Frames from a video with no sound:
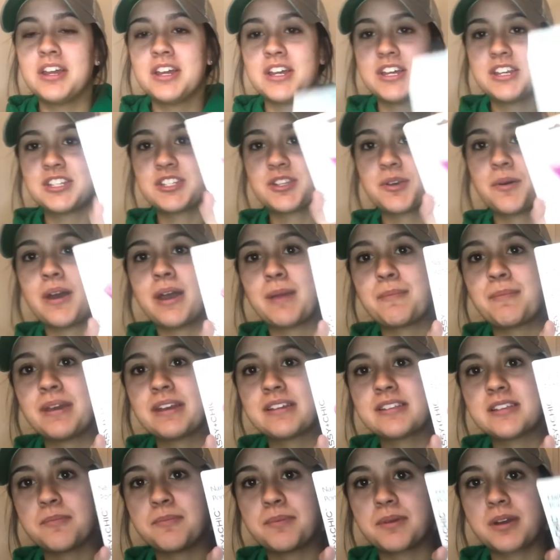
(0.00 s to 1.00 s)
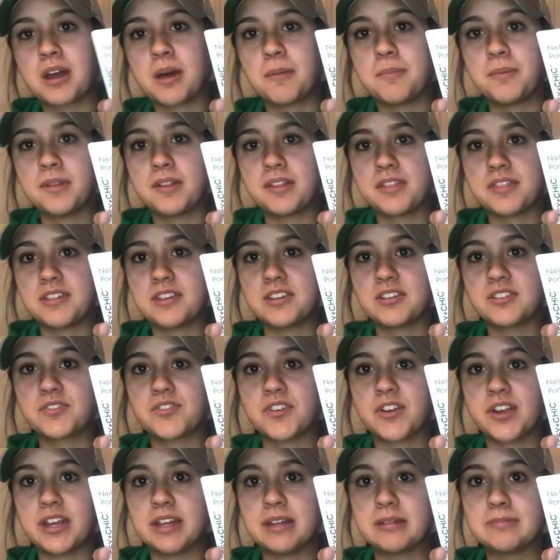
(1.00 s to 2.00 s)
So I picked up a couple of things
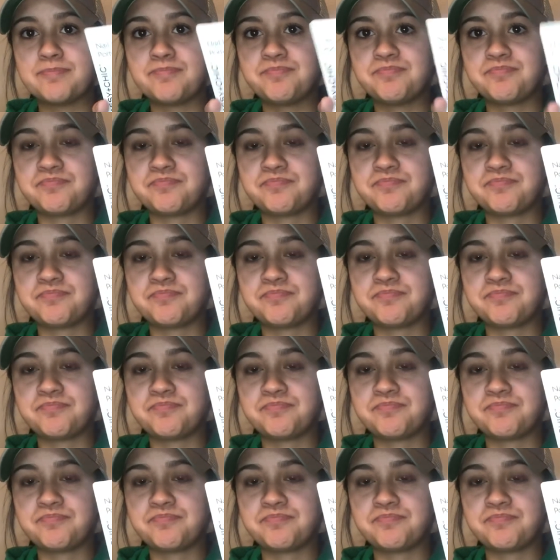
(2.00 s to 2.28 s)
for him.